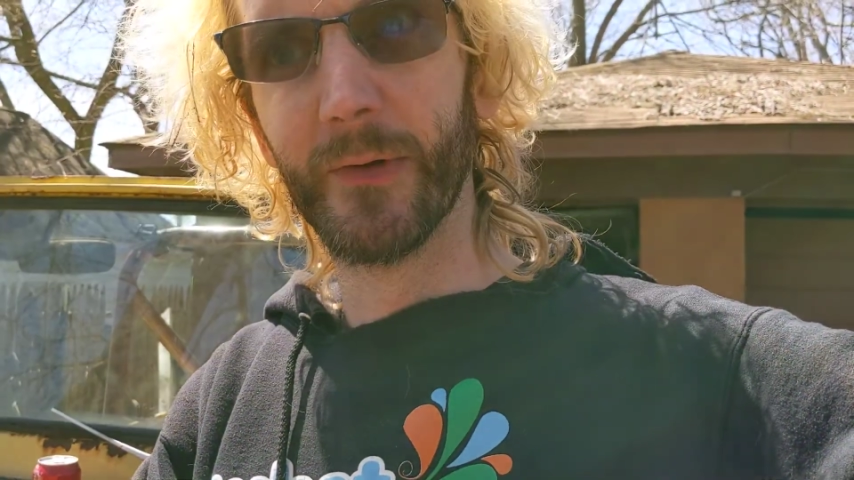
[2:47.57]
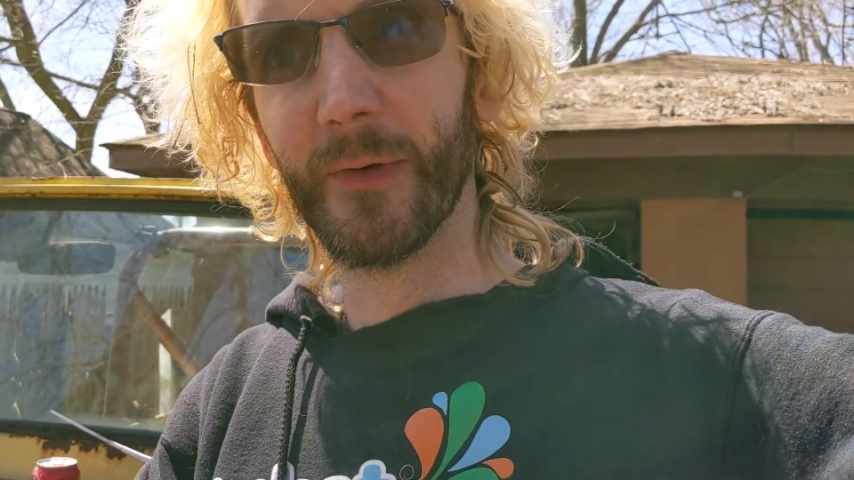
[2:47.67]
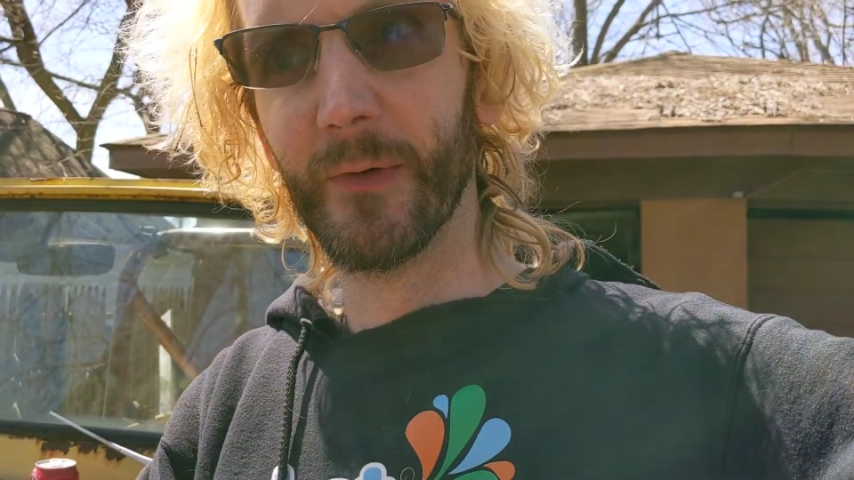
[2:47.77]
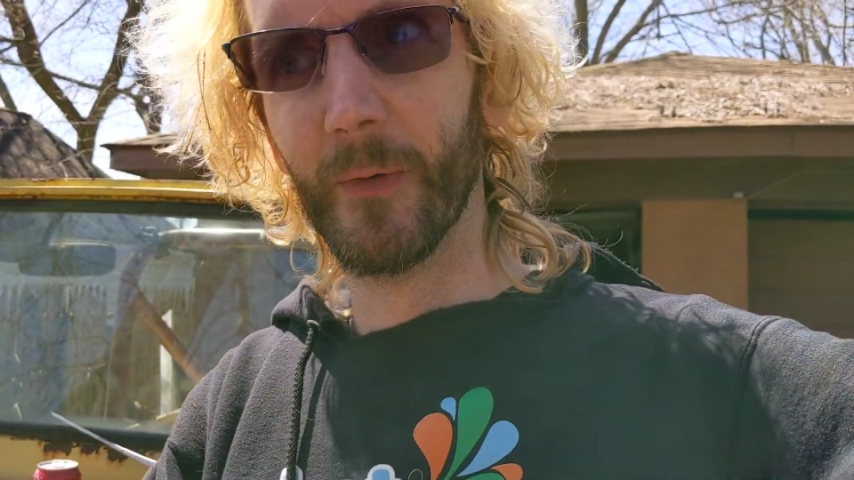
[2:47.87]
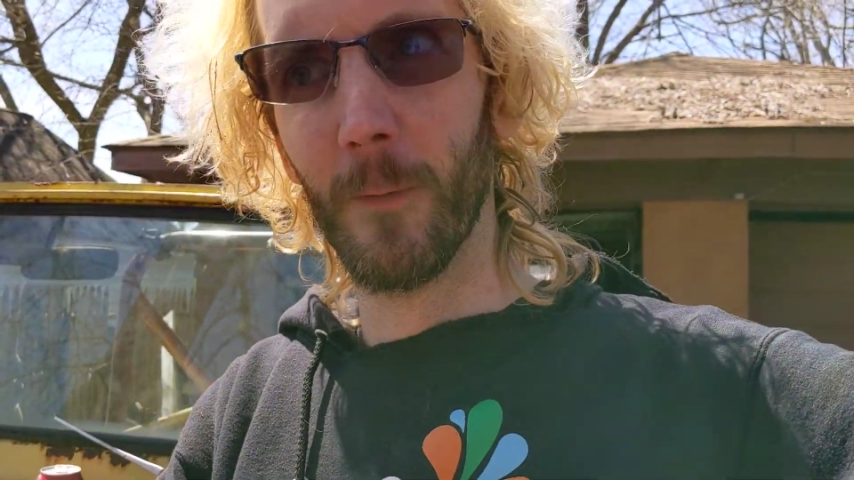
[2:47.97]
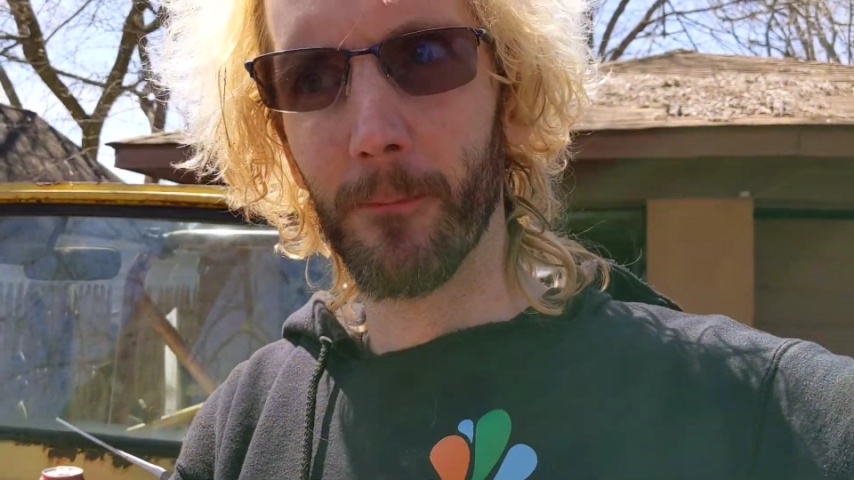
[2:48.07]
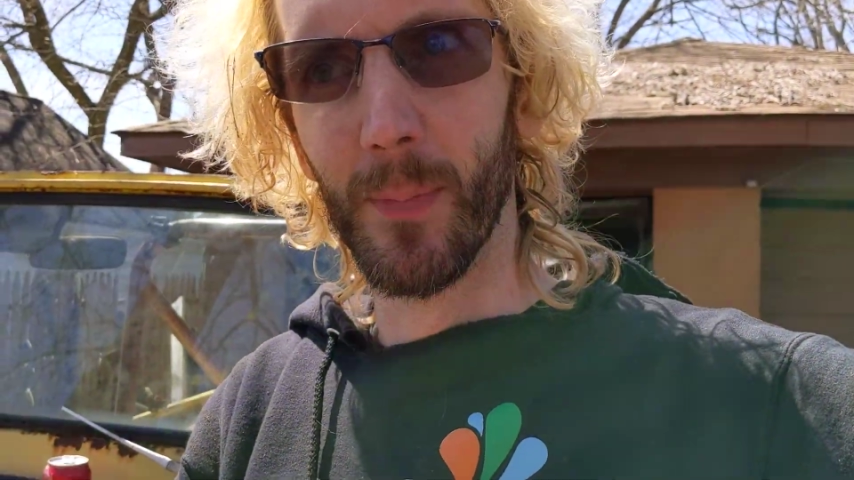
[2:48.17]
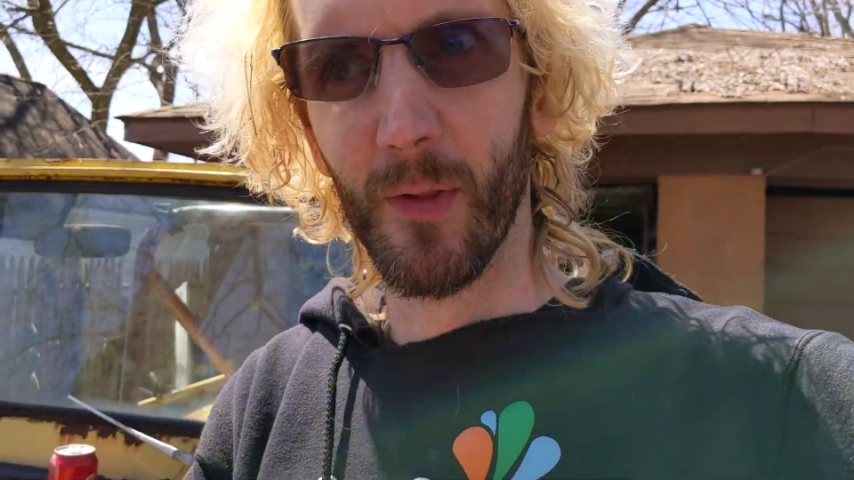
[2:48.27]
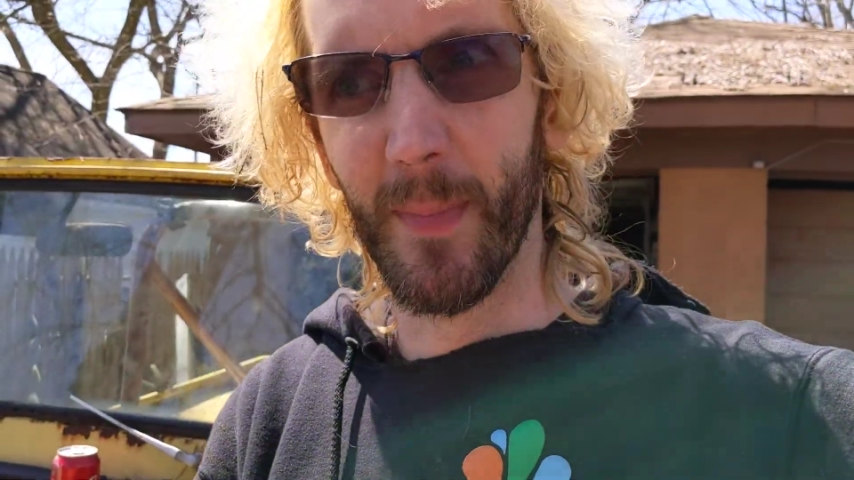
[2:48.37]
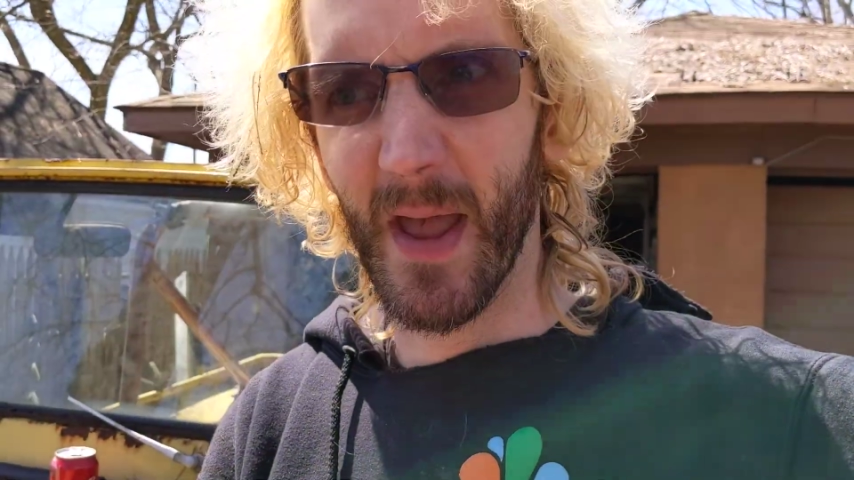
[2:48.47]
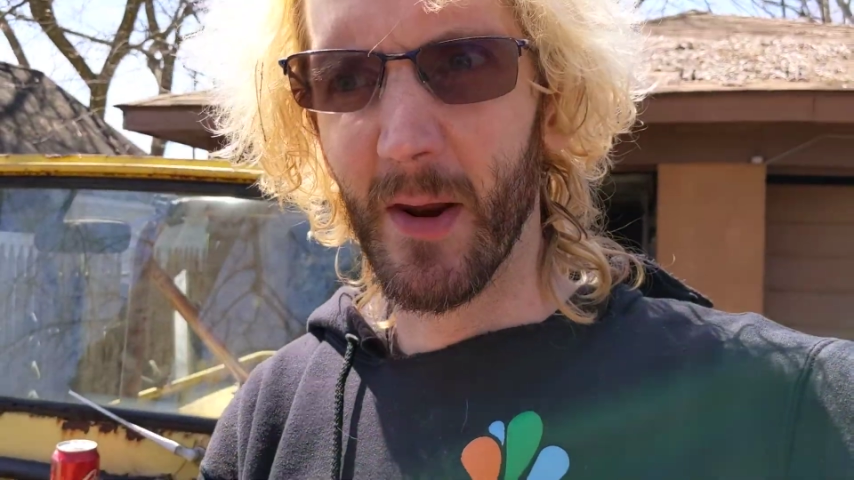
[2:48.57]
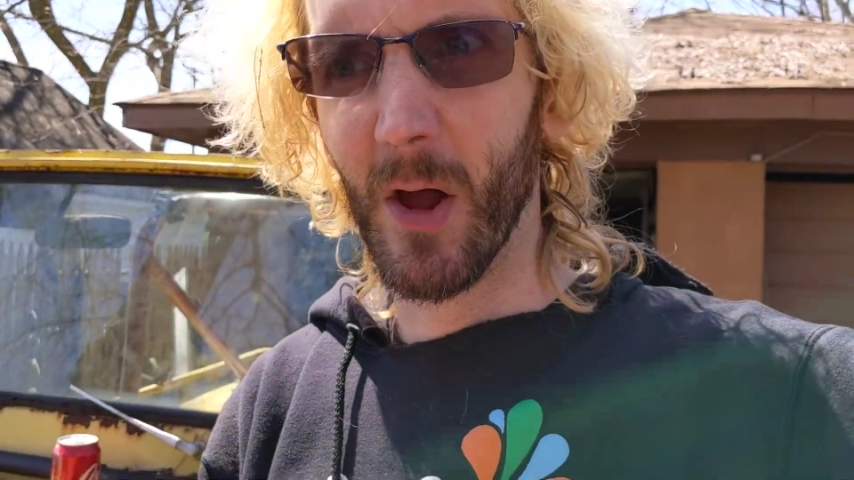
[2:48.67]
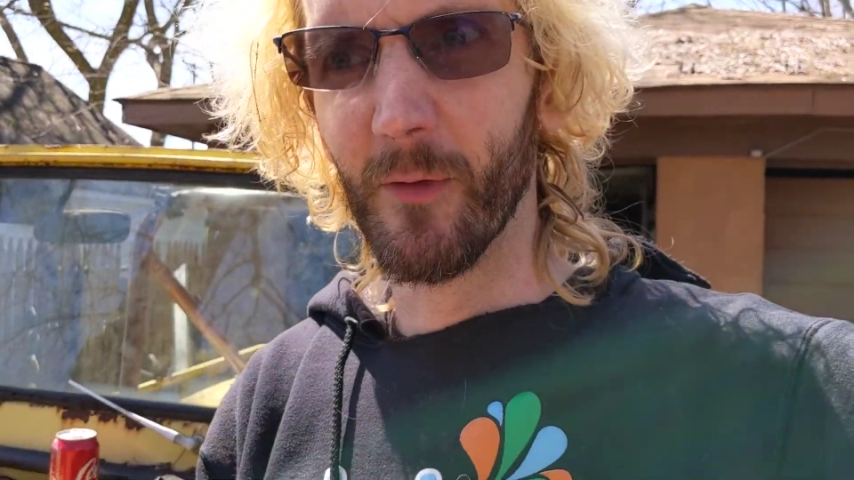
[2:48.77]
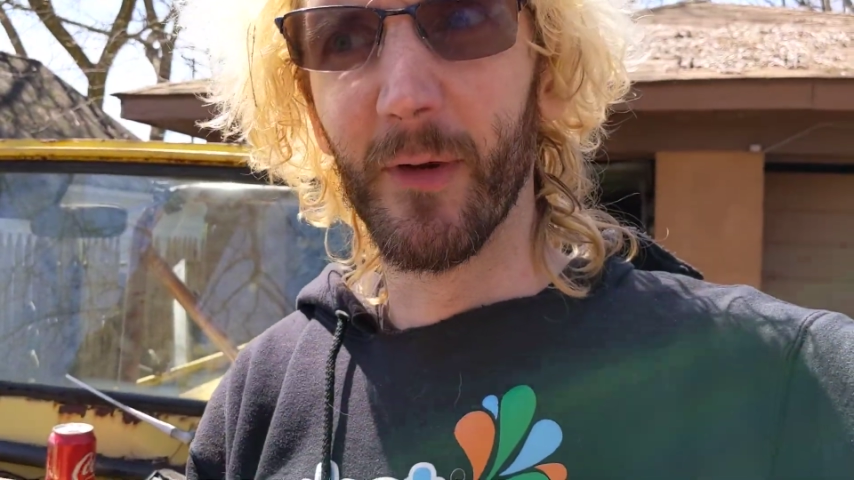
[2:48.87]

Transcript: to pull the pan off